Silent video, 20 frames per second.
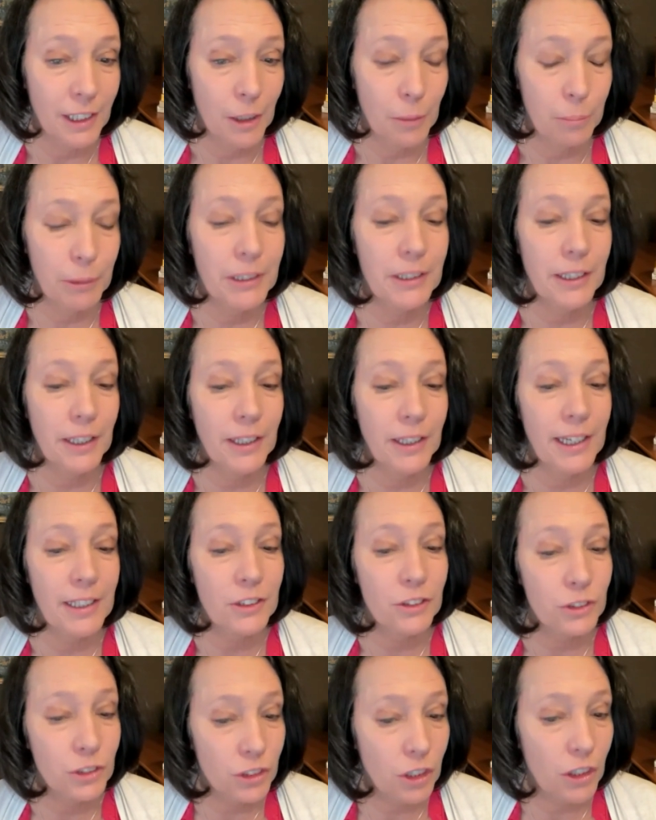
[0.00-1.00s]
But then as
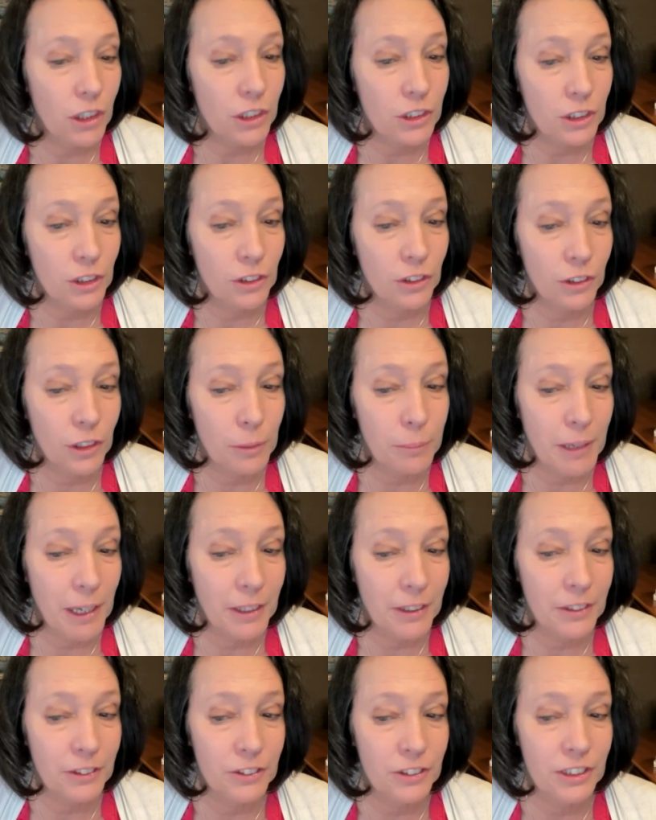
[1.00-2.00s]
you started to learn about
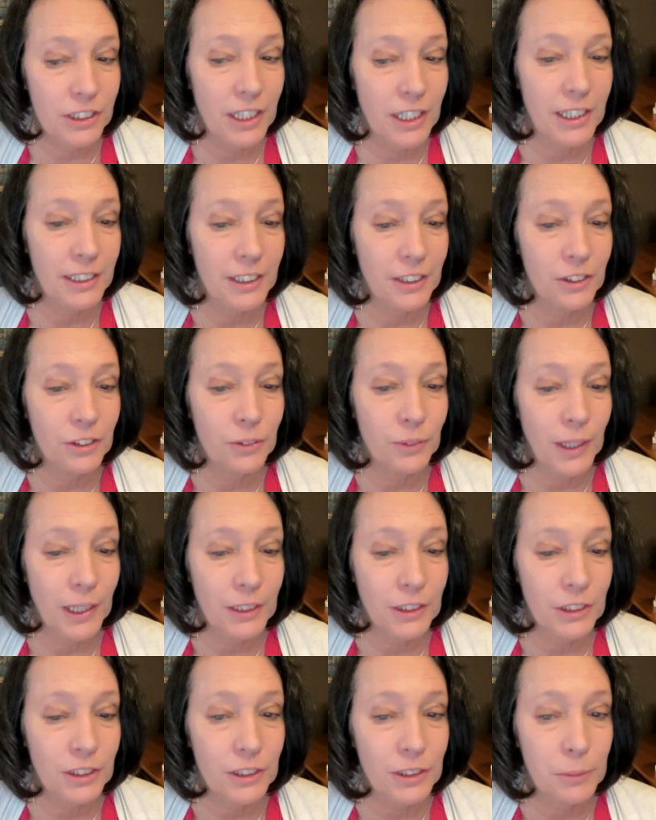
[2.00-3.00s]
it, you're saying that you
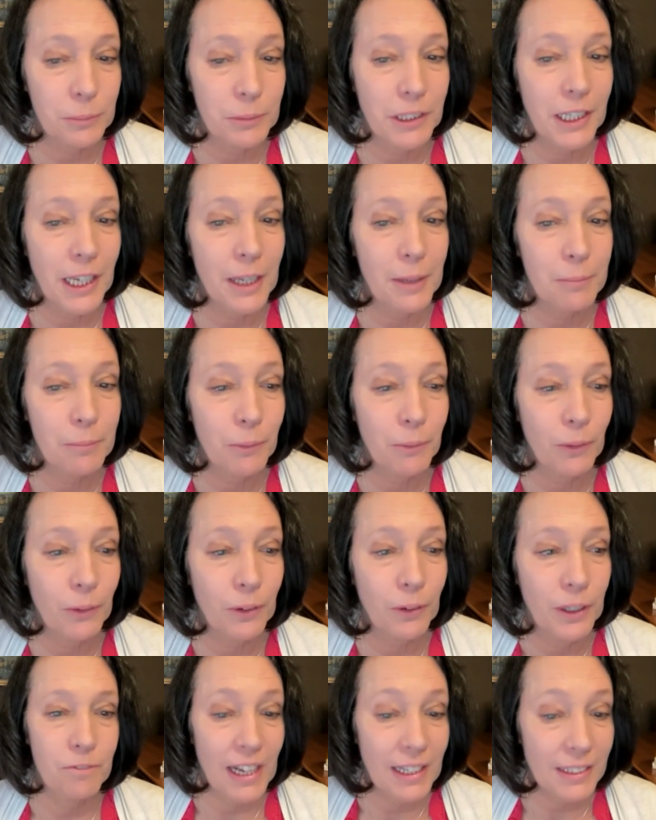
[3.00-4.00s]
actually became
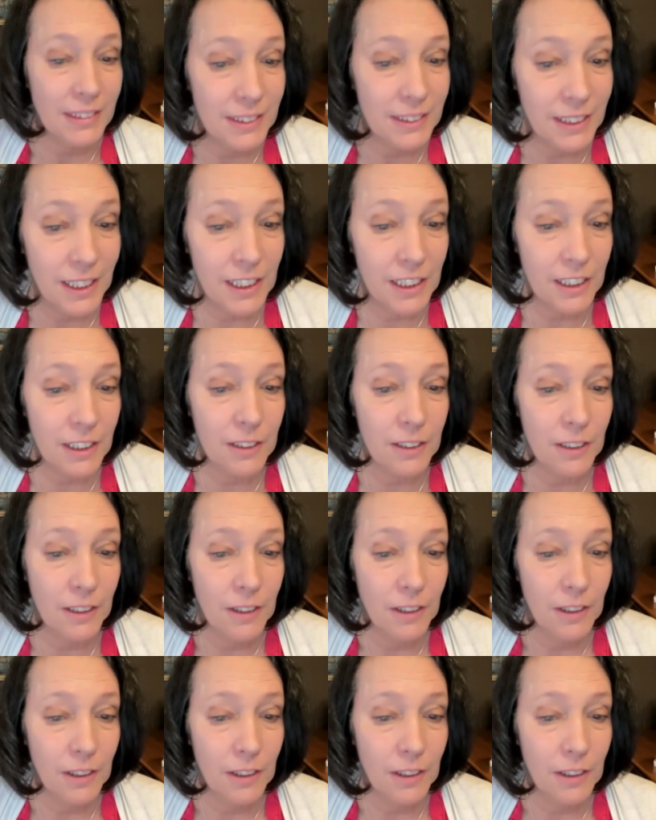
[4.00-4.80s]
more fascinated